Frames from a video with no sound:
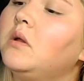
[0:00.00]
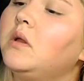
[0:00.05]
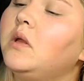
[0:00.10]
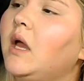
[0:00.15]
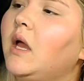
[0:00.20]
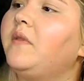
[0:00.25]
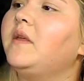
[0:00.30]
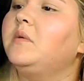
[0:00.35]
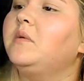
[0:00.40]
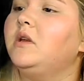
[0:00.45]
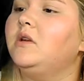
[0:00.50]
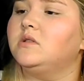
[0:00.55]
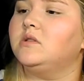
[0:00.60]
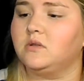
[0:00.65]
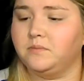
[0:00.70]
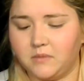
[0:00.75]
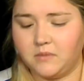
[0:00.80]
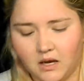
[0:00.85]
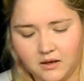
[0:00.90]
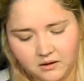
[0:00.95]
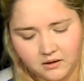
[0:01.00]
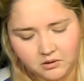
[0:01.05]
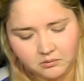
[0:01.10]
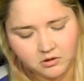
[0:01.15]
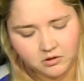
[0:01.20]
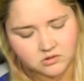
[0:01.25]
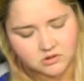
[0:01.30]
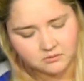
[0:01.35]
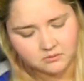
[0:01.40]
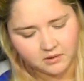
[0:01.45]
I think I'm going to
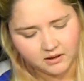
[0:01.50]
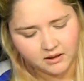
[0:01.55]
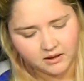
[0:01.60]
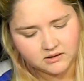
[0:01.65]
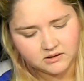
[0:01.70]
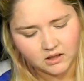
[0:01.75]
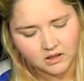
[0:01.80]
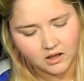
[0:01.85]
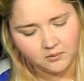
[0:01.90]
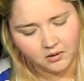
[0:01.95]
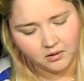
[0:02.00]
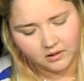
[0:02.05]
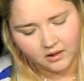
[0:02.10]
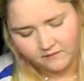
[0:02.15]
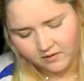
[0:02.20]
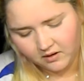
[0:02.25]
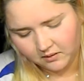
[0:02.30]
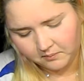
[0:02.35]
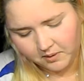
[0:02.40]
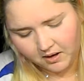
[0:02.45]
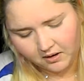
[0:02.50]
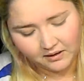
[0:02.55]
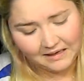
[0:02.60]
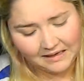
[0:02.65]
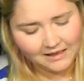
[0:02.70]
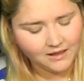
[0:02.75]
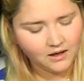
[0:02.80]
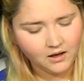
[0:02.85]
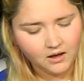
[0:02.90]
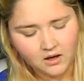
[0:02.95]
be using my NYX
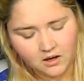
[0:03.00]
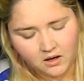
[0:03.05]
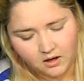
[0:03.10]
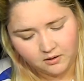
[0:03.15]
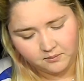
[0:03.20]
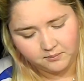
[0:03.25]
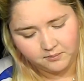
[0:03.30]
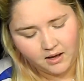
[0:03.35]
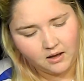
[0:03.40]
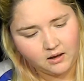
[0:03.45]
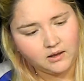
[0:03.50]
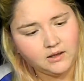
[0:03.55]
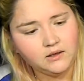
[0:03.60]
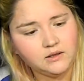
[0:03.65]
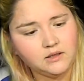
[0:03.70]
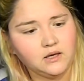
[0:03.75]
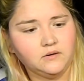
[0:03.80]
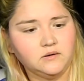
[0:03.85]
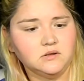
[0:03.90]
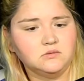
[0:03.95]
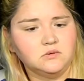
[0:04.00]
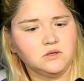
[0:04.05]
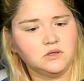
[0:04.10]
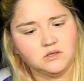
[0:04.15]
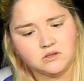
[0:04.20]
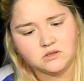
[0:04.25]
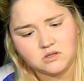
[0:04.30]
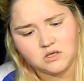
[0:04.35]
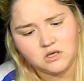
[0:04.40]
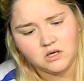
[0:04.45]
Paris palette, and this one
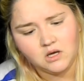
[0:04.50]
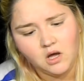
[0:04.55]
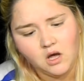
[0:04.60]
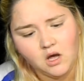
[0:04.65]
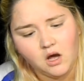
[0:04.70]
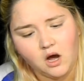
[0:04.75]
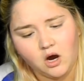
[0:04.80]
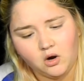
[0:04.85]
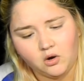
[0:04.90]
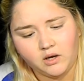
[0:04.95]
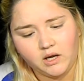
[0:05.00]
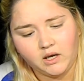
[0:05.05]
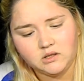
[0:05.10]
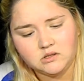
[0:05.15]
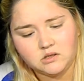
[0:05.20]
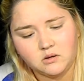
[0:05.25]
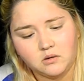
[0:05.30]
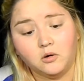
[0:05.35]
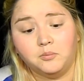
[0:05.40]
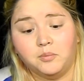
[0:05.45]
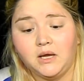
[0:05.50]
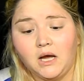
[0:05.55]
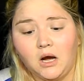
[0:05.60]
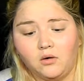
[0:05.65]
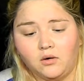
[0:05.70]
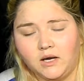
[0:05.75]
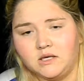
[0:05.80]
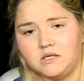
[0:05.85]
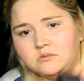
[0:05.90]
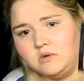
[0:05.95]
is the Our Guest
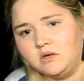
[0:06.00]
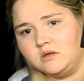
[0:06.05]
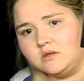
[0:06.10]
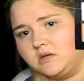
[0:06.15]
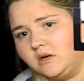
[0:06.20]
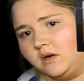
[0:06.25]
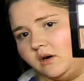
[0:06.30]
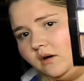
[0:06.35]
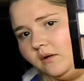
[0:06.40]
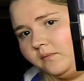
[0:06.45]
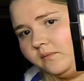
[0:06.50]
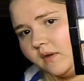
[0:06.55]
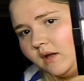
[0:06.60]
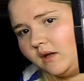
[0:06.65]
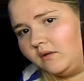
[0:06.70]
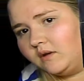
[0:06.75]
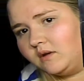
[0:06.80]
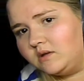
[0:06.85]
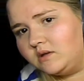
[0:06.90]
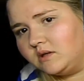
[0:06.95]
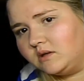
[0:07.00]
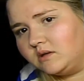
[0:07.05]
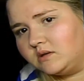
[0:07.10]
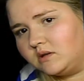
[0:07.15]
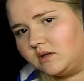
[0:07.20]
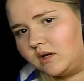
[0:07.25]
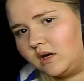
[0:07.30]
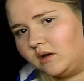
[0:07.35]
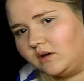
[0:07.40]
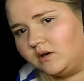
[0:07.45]
Mascara, and this is
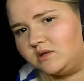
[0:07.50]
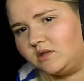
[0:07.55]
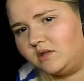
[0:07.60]
the colors.